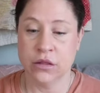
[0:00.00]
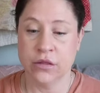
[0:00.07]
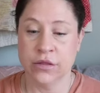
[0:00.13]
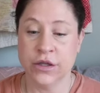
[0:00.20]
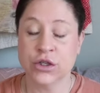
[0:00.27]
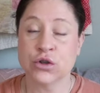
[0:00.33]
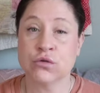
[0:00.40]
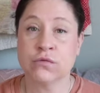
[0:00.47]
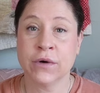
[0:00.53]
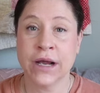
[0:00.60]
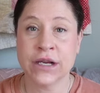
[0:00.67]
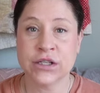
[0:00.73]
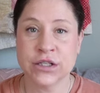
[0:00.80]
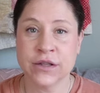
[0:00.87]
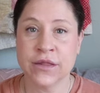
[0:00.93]
the
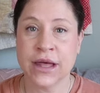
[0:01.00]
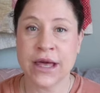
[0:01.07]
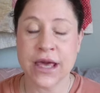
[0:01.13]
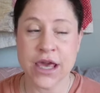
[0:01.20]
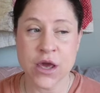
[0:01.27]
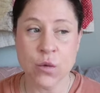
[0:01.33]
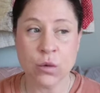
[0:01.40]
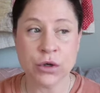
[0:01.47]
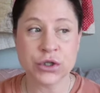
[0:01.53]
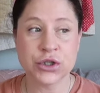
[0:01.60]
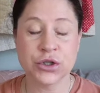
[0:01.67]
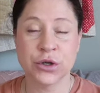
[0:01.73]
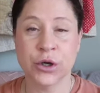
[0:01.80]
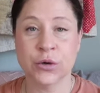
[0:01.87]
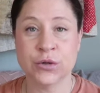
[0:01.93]
direction that he
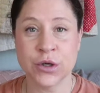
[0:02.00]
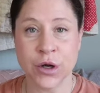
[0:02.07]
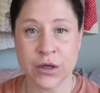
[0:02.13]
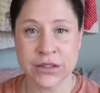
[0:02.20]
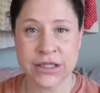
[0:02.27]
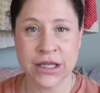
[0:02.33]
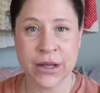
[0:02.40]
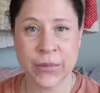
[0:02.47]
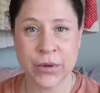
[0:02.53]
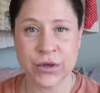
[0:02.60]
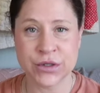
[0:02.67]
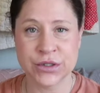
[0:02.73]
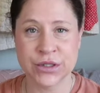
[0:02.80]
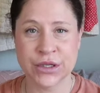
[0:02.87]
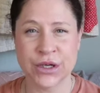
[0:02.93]
wants you to go talk to that
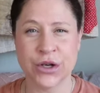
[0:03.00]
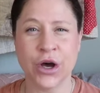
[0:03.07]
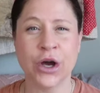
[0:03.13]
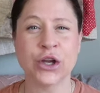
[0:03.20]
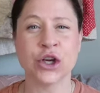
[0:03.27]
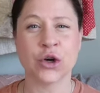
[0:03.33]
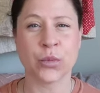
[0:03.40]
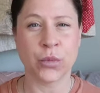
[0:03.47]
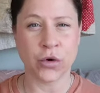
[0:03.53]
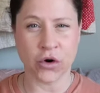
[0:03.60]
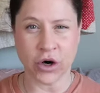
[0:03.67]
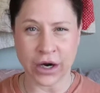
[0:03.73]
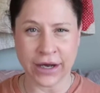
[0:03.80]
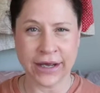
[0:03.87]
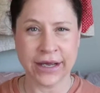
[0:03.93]
person, not your
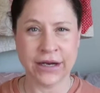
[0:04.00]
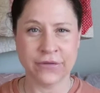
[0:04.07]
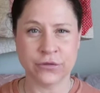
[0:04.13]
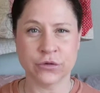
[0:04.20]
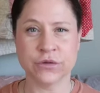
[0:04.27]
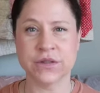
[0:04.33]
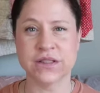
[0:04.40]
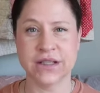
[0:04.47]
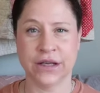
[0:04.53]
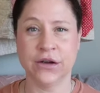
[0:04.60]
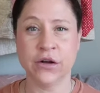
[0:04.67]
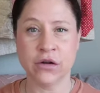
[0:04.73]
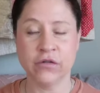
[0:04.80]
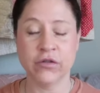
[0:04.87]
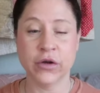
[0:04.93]
prideful
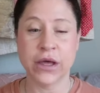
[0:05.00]
self.